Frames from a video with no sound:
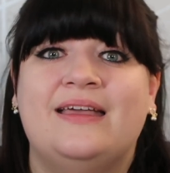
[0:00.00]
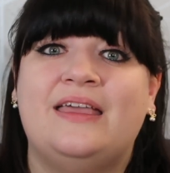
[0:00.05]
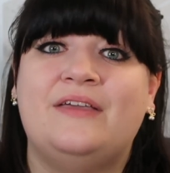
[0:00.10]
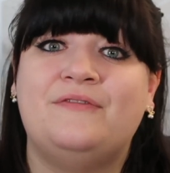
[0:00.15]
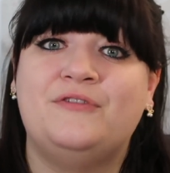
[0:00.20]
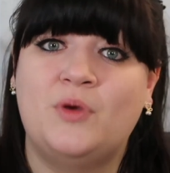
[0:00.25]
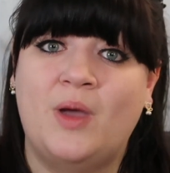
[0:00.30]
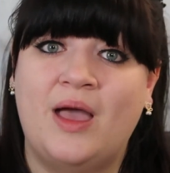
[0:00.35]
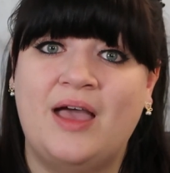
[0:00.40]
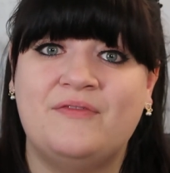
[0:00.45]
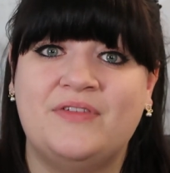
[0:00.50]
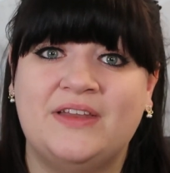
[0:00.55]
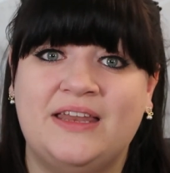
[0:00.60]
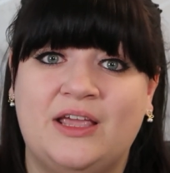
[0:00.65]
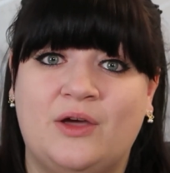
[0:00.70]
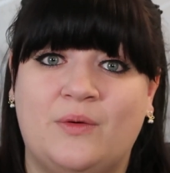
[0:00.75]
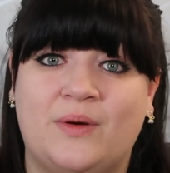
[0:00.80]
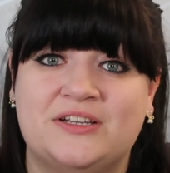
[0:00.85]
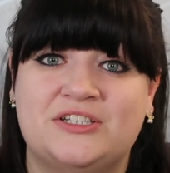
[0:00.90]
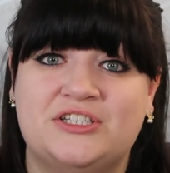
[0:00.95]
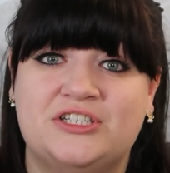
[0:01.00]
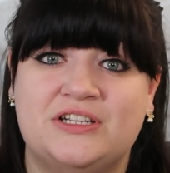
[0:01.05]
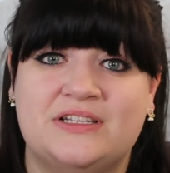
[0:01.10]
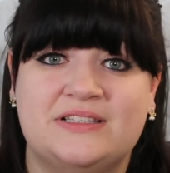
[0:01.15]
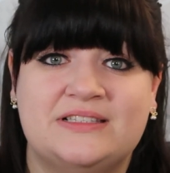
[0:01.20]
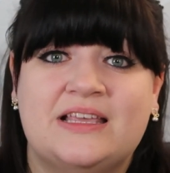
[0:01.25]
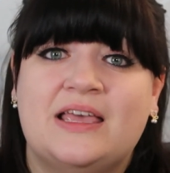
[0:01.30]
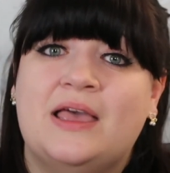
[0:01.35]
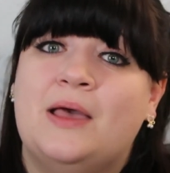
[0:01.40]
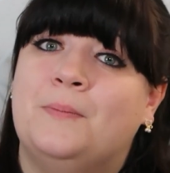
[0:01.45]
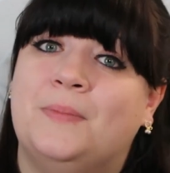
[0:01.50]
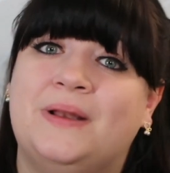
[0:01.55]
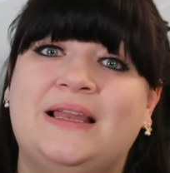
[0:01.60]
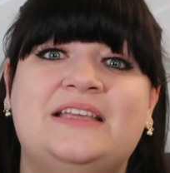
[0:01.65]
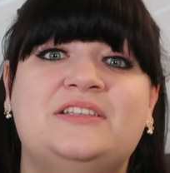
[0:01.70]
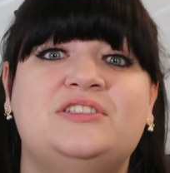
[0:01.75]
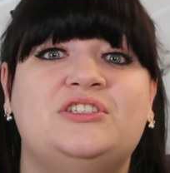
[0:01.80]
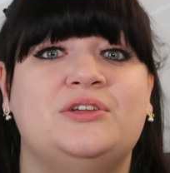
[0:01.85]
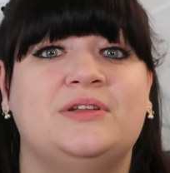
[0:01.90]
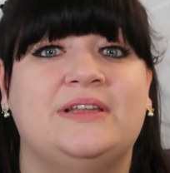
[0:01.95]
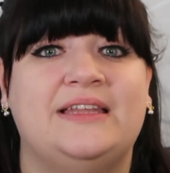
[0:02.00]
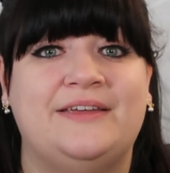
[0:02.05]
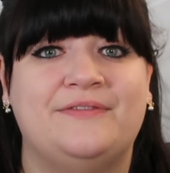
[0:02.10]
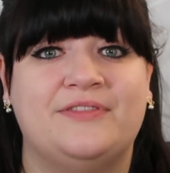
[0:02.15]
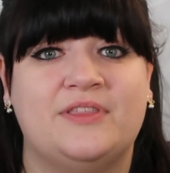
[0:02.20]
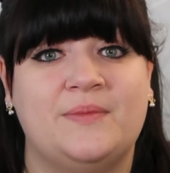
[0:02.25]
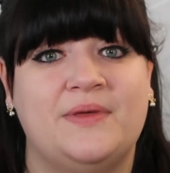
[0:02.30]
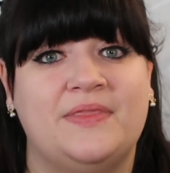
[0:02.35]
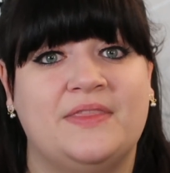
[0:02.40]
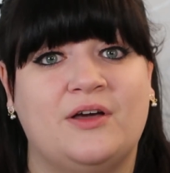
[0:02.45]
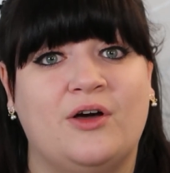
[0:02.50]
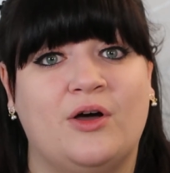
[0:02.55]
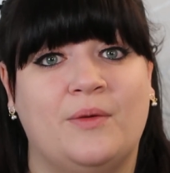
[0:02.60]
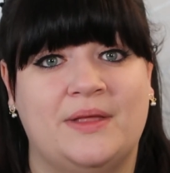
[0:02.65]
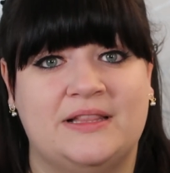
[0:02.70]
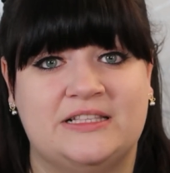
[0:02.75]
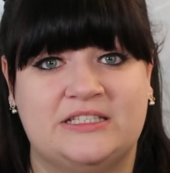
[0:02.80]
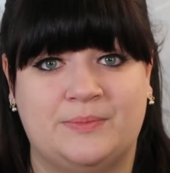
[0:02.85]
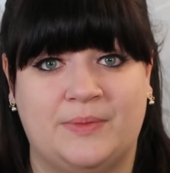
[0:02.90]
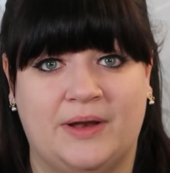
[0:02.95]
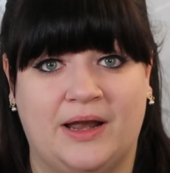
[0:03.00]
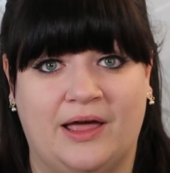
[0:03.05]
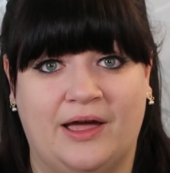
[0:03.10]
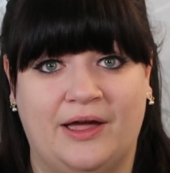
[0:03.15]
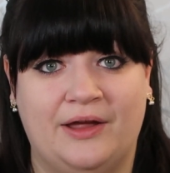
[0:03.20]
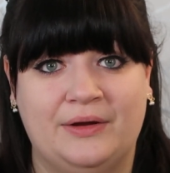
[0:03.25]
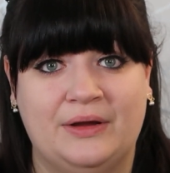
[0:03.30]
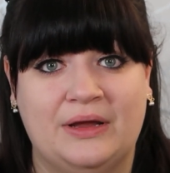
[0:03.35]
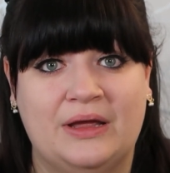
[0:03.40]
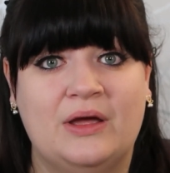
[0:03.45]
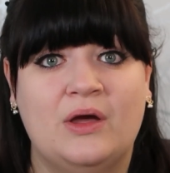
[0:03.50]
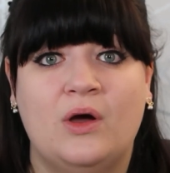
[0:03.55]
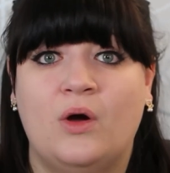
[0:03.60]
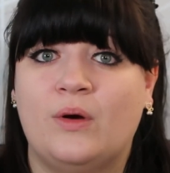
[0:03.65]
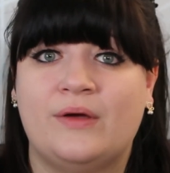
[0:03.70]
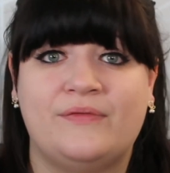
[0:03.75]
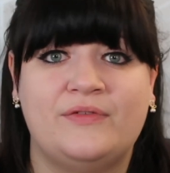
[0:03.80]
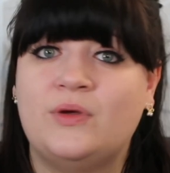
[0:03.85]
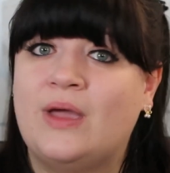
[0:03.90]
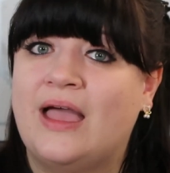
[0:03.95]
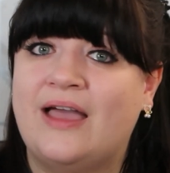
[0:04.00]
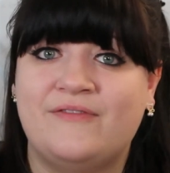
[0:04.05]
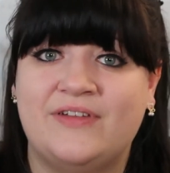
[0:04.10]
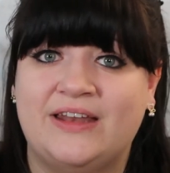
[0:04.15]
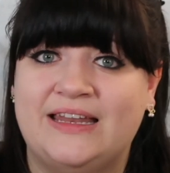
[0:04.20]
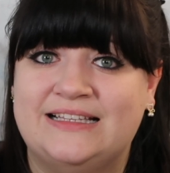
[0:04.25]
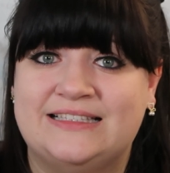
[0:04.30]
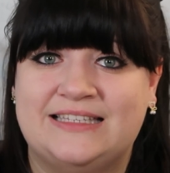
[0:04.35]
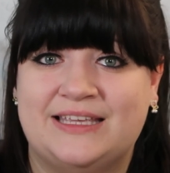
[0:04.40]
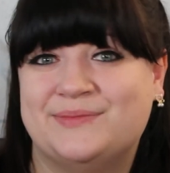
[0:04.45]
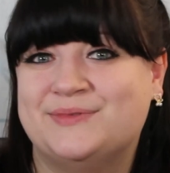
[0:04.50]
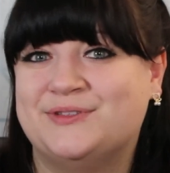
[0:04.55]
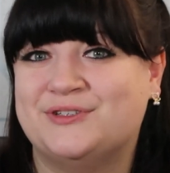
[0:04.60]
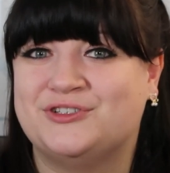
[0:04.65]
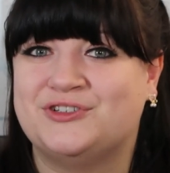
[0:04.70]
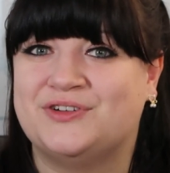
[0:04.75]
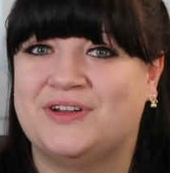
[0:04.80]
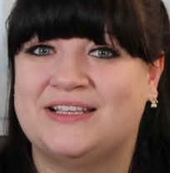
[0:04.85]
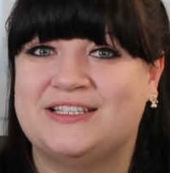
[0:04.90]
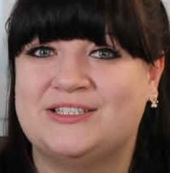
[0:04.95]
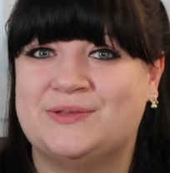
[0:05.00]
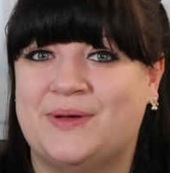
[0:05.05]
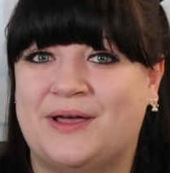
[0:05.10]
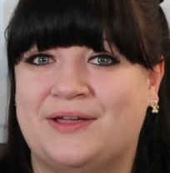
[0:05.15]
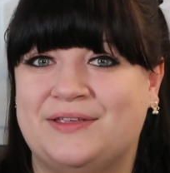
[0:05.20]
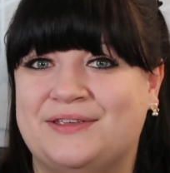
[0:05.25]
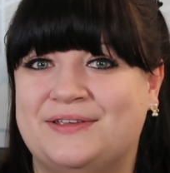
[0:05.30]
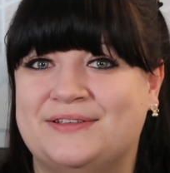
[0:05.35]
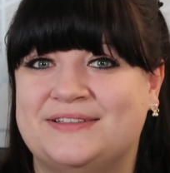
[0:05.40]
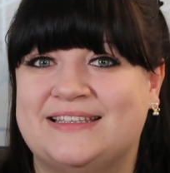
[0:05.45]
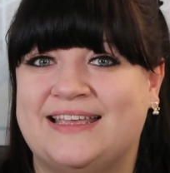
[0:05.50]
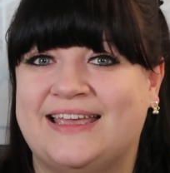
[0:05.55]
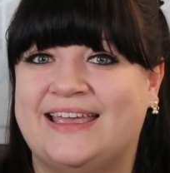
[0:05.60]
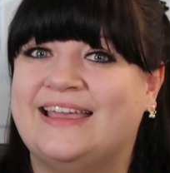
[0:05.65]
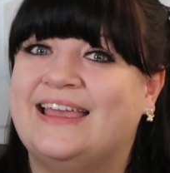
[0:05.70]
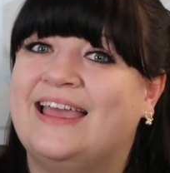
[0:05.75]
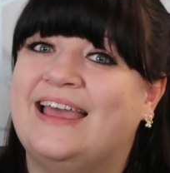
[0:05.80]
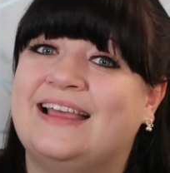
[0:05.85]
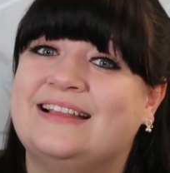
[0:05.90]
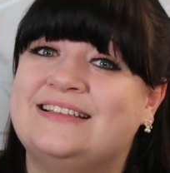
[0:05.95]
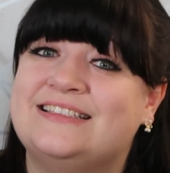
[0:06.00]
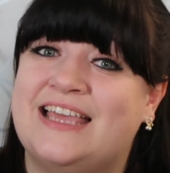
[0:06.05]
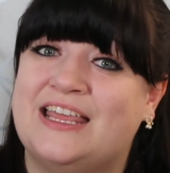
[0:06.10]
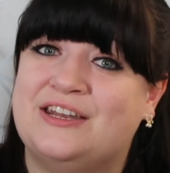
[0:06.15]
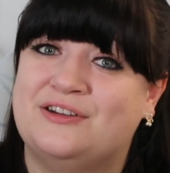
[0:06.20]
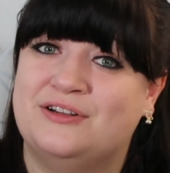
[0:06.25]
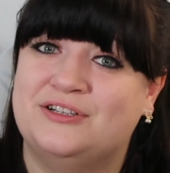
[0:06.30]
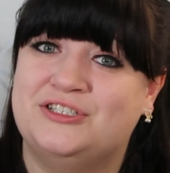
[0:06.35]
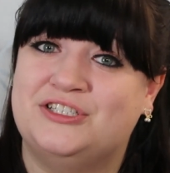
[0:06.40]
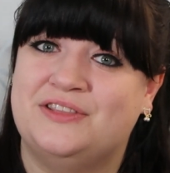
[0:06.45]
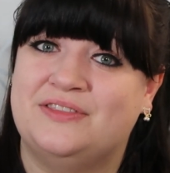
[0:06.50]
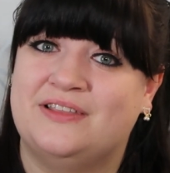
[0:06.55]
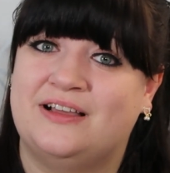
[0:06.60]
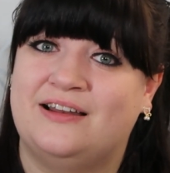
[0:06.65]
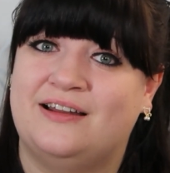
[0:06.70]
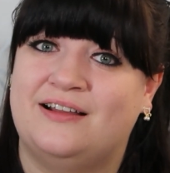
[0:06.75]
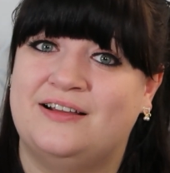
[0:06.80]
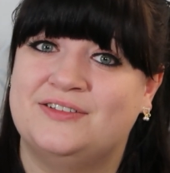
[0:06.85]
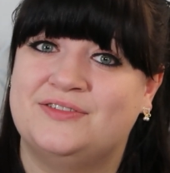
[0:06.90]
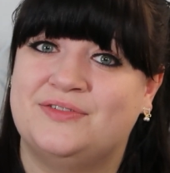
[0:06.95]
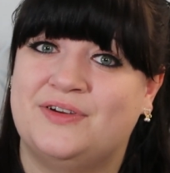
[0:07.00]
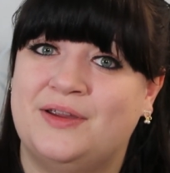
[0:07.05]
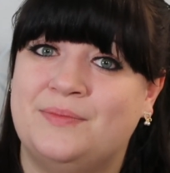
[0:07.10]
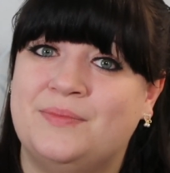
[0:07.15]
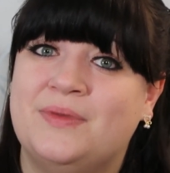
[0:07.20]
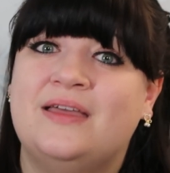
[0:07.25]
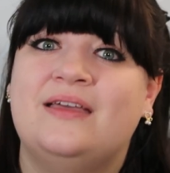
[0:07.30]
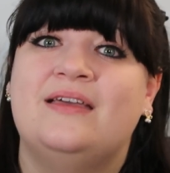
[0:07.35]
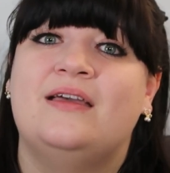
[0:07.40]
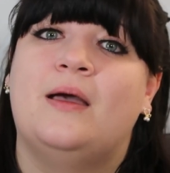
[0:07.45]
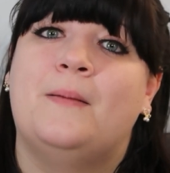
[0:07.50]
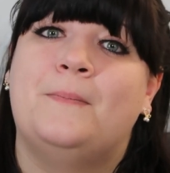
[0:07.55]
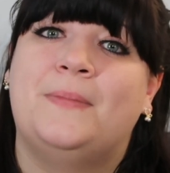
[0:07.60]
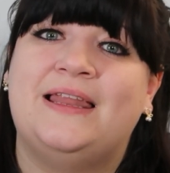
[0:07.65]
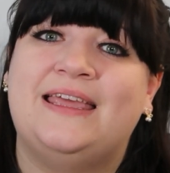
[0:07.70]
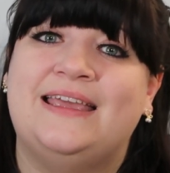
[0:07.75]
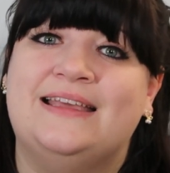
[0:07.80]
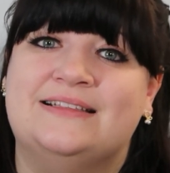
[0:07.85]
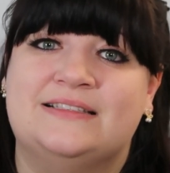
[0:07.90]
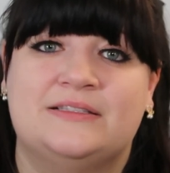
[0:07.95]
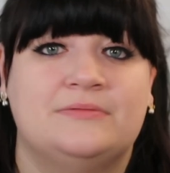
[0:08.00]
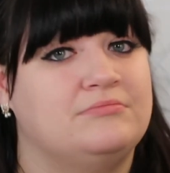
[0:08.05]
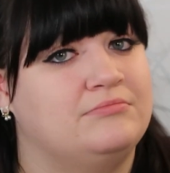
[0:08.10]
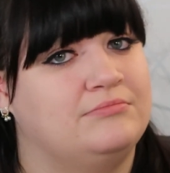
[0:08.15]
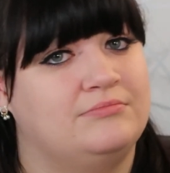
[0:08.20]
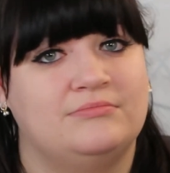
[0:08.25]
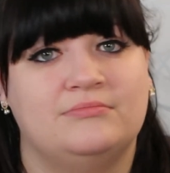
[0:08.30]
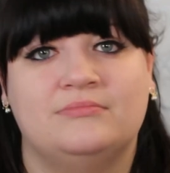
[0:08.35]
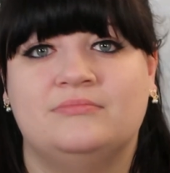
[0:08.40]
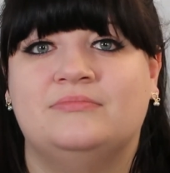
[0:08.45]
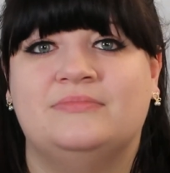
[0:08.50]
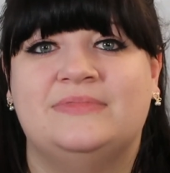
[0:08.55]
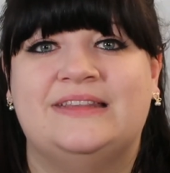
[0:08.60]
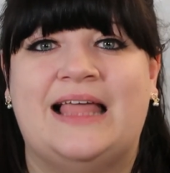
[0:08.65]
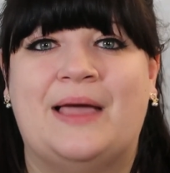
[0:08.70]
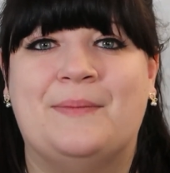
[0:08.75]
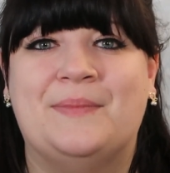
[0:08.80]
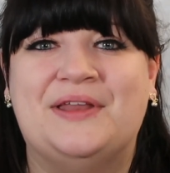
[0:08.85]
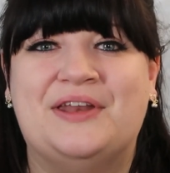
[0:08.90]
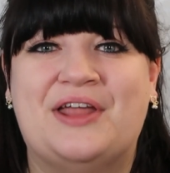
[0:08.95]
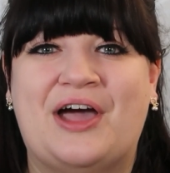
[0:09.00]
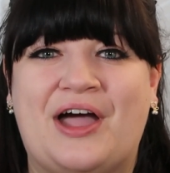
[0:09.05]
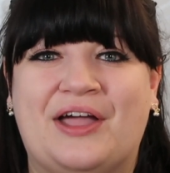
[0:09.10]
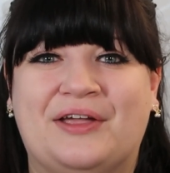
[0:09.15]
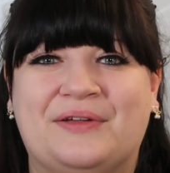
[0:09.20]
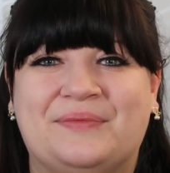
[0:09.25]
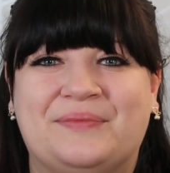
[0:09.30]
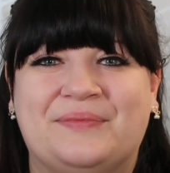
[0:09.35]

If you have any questions, please do leave them in the comments below. Or if you have any tips or tricks about using technology in the classroom, please let me know.